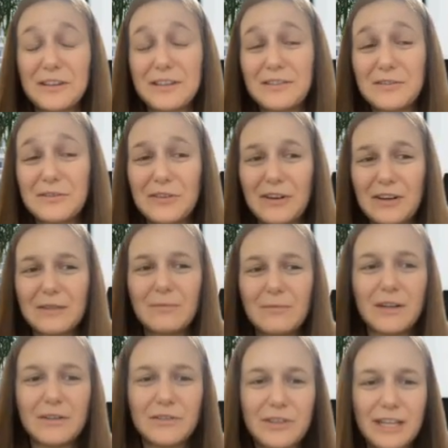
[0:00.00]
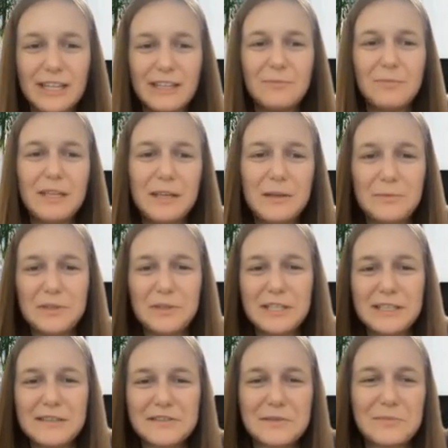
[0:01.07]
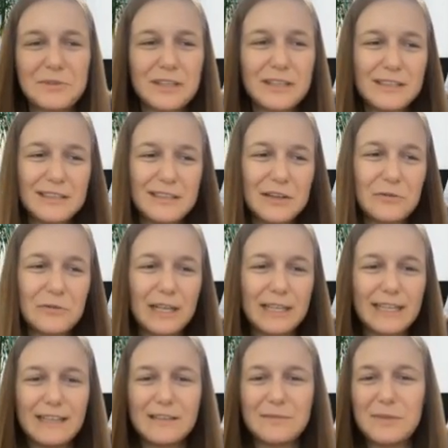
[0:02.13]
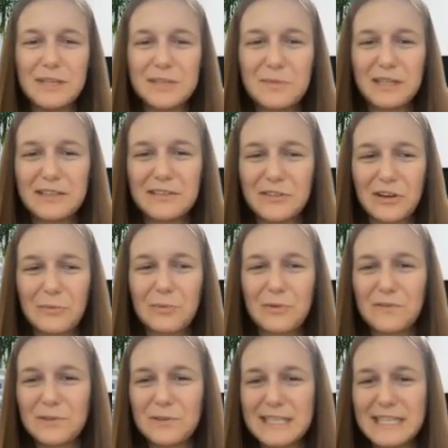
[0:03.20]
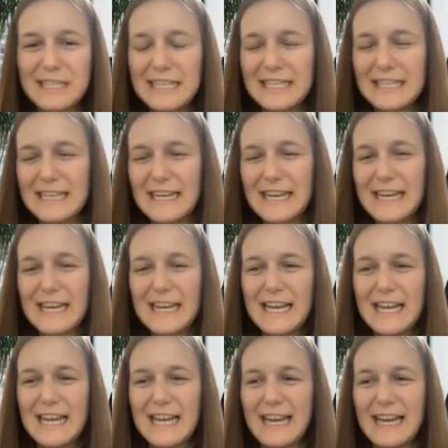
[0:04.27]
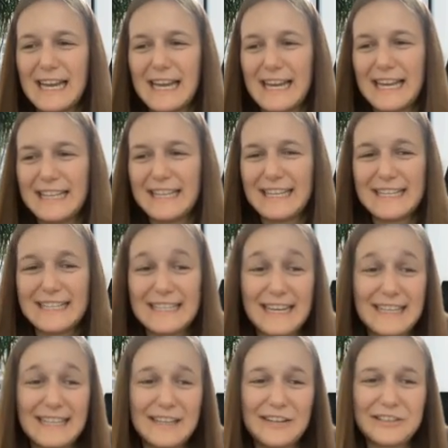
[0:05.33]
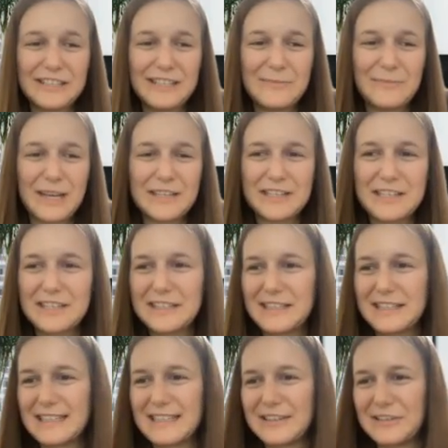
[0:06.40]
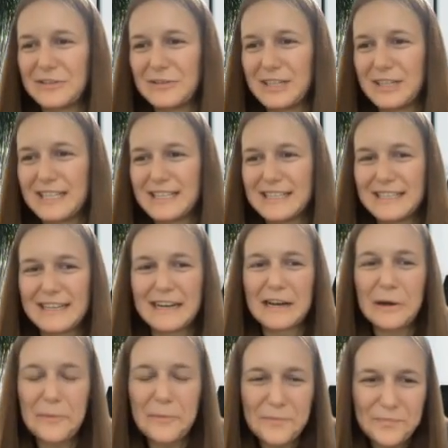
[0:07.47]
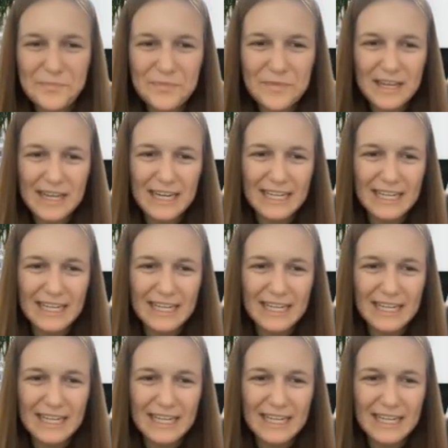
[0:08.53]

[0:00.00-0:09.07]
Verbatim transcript: going to talk about CrateDB, which is a distributed SQL database built on top of Lucene. And as Andy already mentioned, so let's um,